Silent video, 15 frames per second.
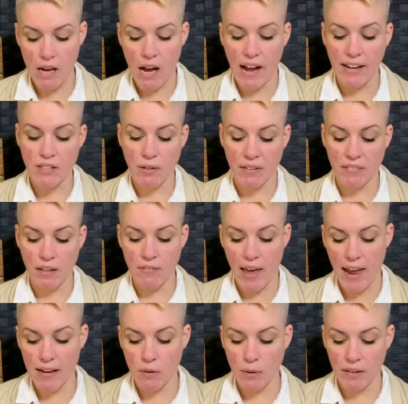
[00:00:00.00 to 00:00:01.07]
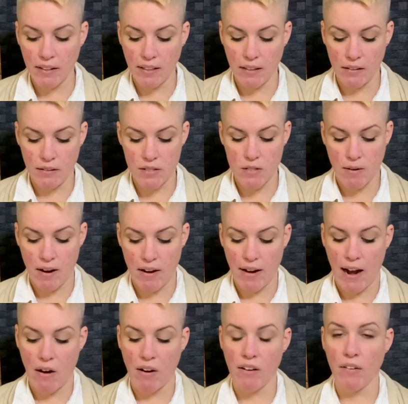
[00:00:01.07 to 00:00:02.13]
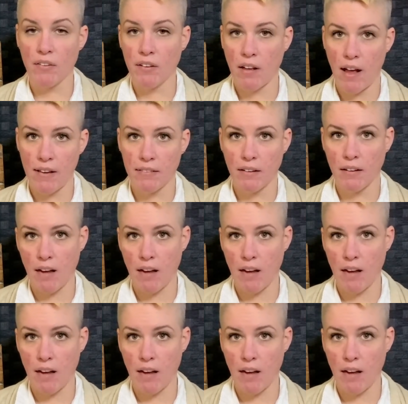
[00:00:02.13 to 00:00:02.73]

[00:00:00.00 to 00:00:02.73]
I trust I've adequately illustrated how I use classic